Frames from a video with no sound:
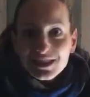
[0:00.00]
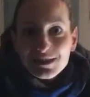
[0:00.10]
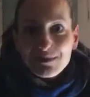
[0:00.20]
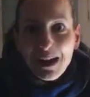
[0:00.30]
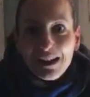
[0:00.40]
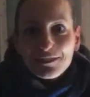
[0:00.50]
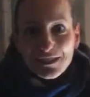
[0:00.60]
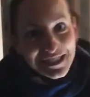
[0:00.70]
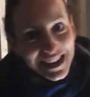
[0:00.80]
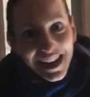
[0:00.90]
this is my
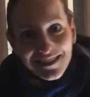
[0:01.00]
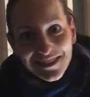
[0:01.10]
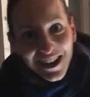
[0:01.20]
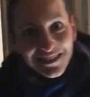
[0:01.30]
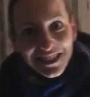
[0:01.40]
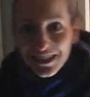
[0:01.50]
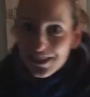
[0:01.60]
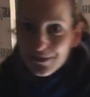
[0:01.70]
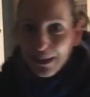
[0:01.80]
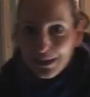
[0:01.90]
first time down here in
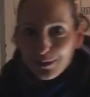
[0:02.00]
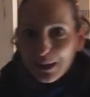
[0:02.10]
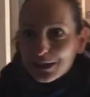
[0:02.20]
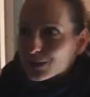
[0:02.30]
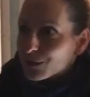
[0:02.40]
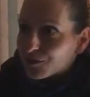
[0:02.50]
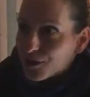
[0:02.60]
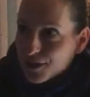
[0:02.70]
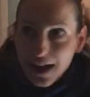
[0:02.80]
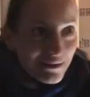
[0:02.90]
the basement.
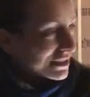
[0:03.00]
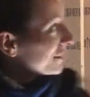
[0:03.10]
Before that, we